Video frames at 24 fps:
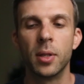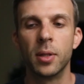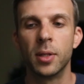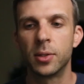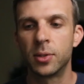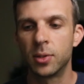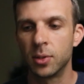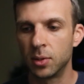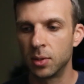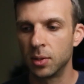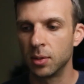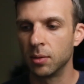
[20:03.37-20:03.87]
This
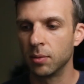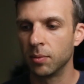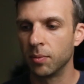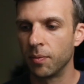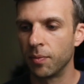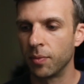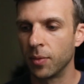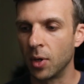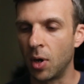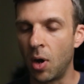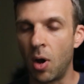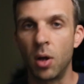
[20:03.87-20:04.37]
isn't
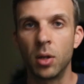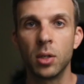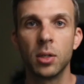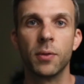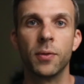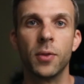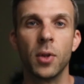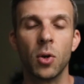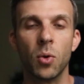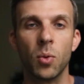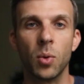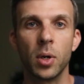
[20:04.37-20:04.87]
all of
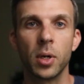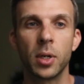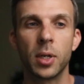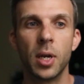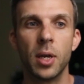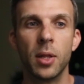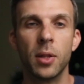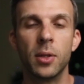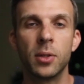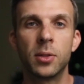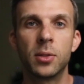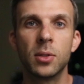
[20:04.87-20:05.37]
their work.
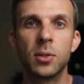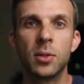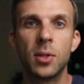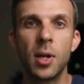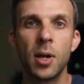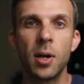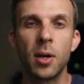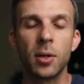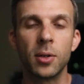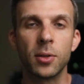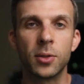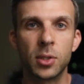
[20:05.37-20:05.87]
This is
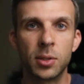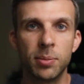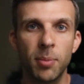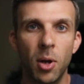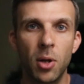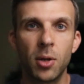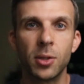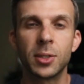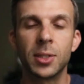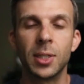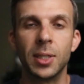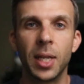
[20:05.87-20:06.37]
their
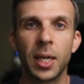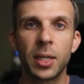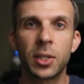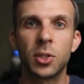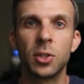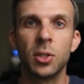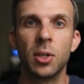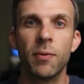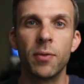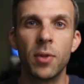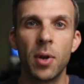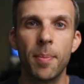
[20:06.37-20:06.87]
small
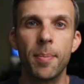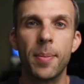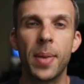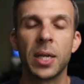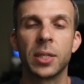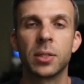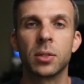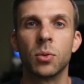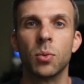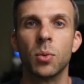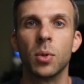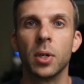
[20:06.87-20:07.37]
selection of their
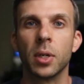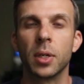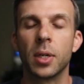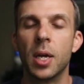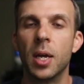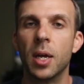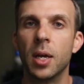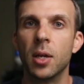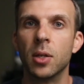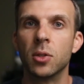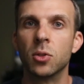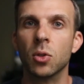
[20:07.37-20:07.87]
best work.
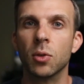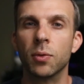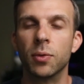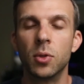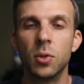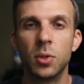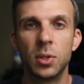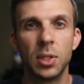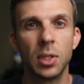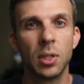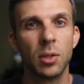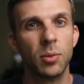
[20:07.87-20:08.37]
So if you
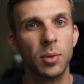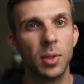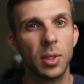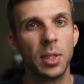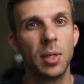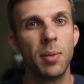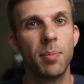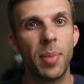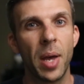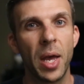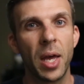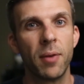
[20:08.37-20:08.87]
see a
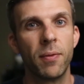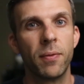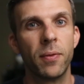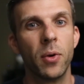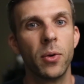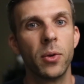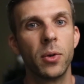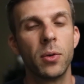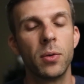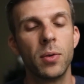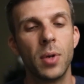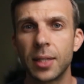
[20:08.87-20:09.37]
really bad
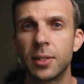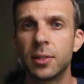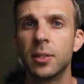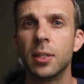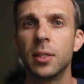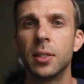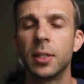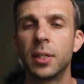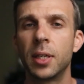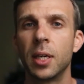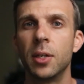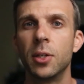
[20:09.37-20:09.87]
photo, that's an
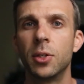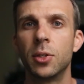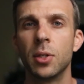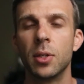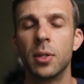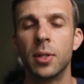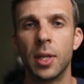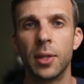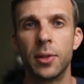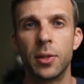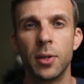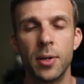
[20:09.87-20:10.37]

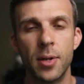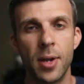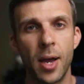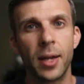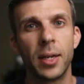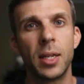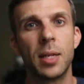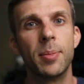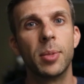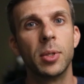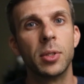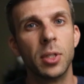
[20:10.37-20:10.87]
indication that they're not
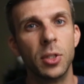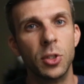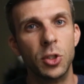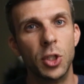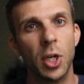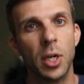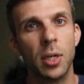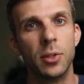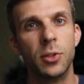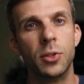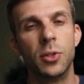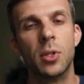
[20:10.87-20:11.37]
able to
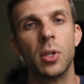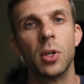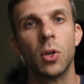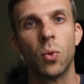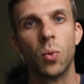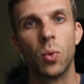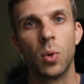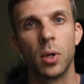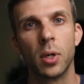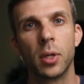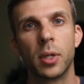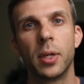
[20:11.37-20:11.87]
judge their
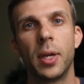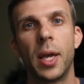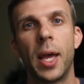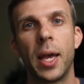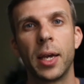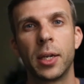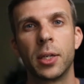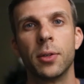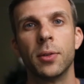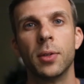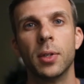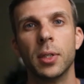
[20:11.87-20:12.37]
work
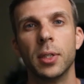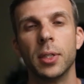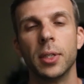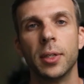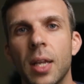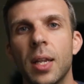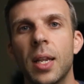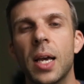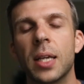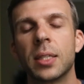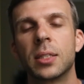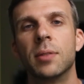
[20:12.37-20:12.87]
accurately.
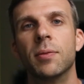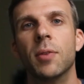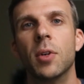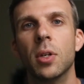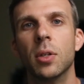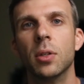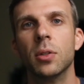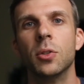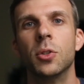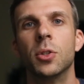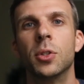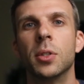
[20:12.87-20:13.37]
And last of
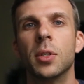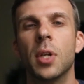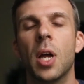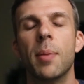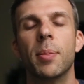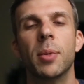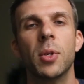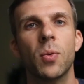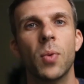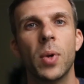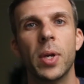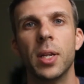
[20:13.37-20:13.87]
all, you should not
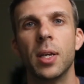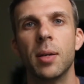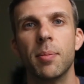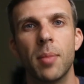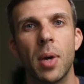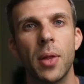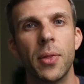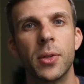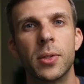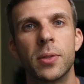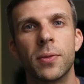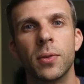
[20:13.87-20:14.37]
be waiting
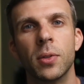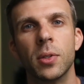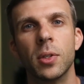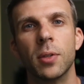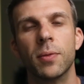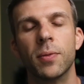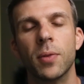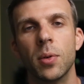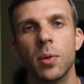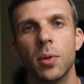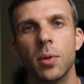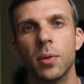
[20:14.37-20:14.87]
months for your
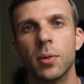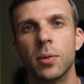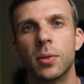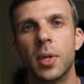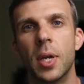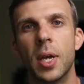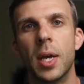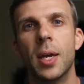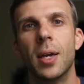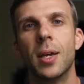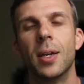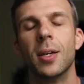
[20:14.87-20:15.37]
photos.
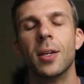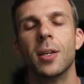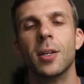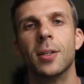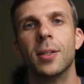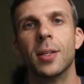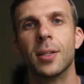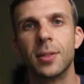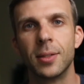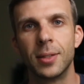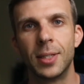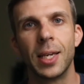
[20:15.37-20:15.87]
It
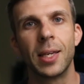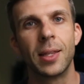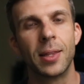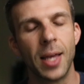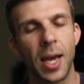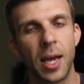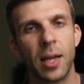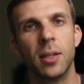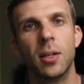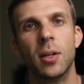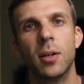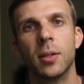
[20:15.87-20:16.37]
doesn't take
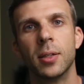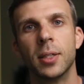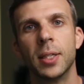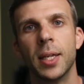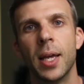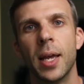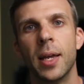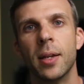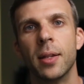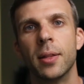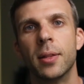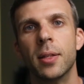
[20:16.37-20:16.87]
that long
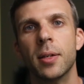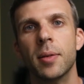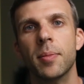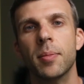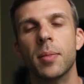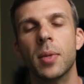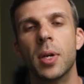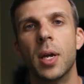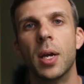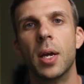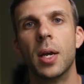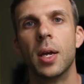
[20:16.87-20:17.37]
to edit
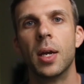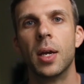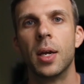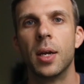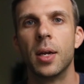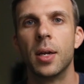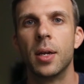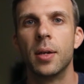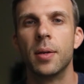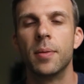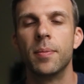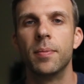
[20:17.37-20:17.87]
them.
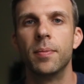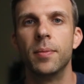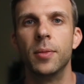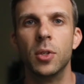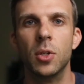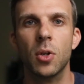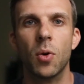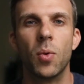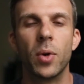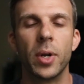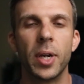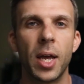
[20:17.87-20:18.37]
You
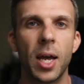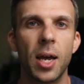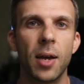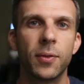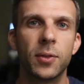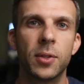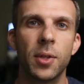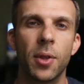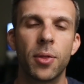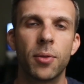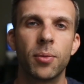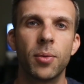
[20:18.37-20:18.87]
don't want to have
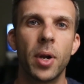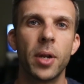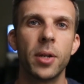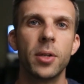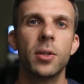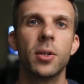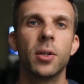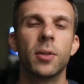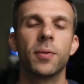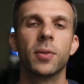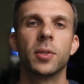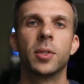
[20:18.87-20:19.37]
to threaten
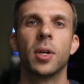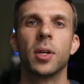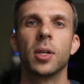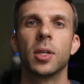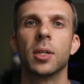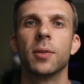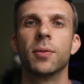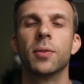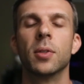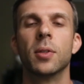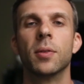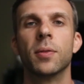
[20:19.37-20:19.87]
your
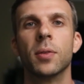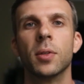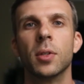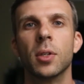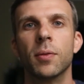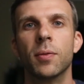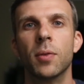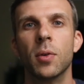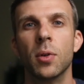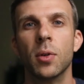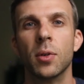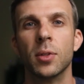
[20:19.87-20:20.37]
photographer for your
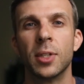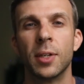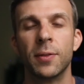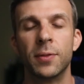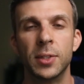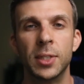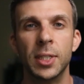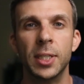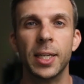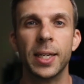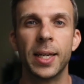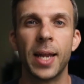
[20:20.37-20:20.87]
photos. I've
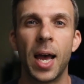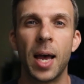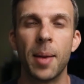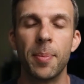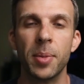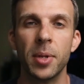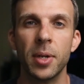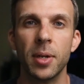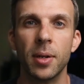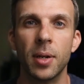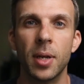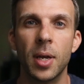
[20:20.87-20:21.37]
seen it
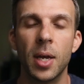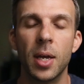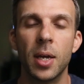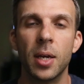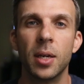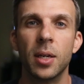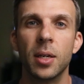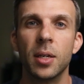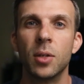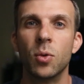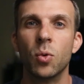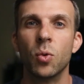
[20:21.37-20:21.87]
happen.
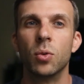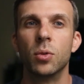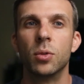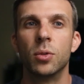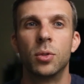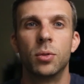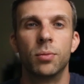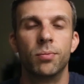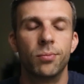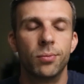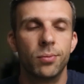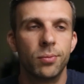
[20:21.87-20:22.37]

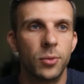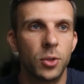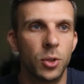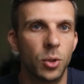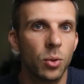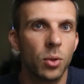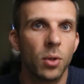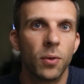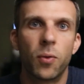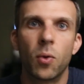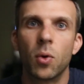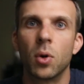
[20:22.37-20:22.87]

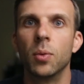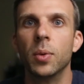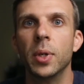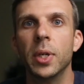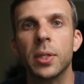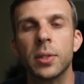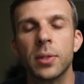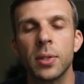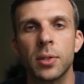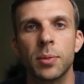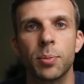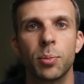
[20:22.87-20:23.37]
2 to 4
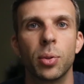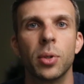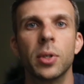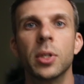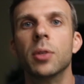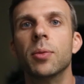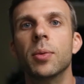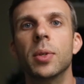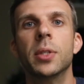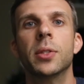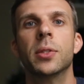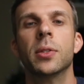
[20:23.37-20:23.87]
weeks is pretty
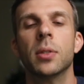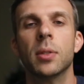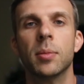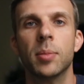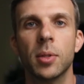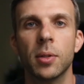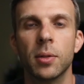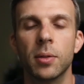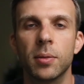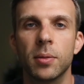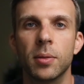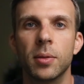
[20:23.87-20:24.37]

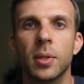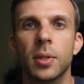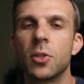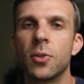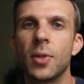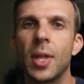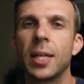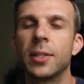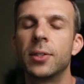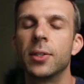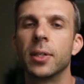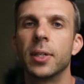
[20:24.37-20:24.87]
reasonable. So
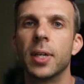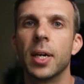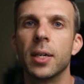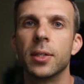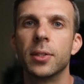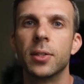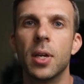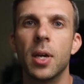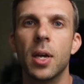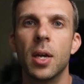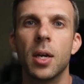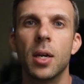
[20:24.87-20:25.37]
that's it,
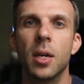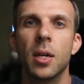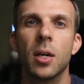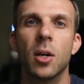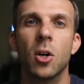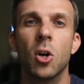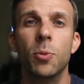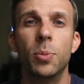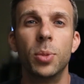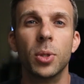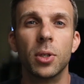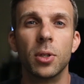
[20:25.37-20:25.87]
guys.
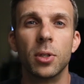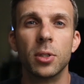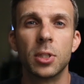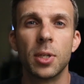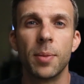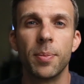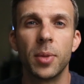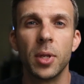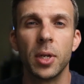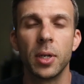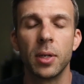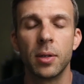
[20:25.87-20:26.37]
Hope you learned
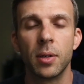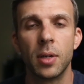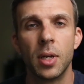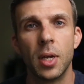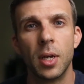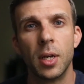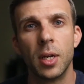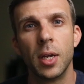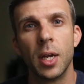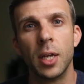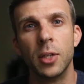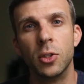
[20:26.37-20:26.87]
something
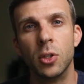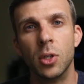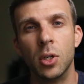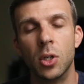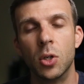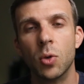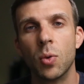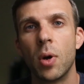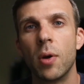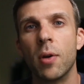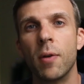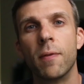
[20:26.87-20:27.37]
and you can
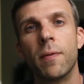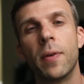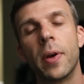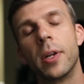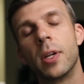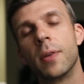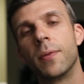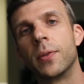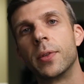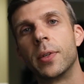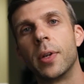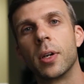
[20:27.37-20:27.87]
go out and find
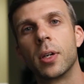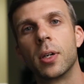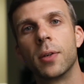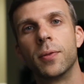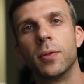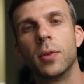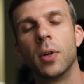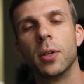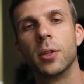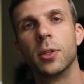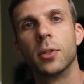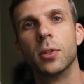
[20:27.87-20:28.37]
a
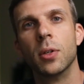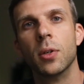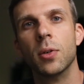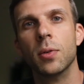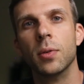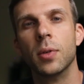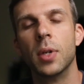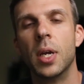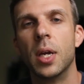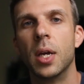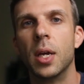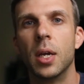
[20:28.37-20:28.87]
photographer on your
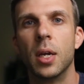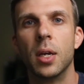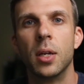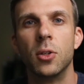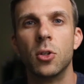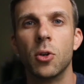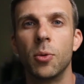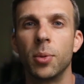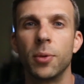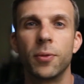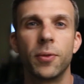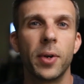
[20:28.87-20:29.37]
own.
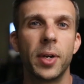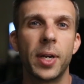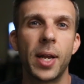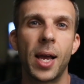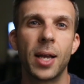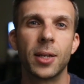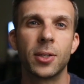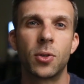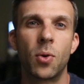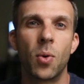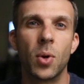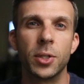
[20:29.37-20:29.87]
Don't be afraid to
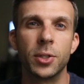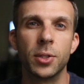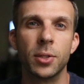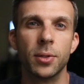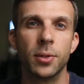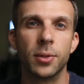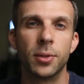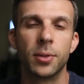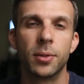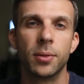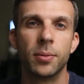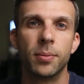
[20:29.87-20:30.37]
ask
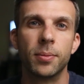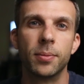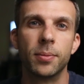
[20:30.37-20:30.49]
questions.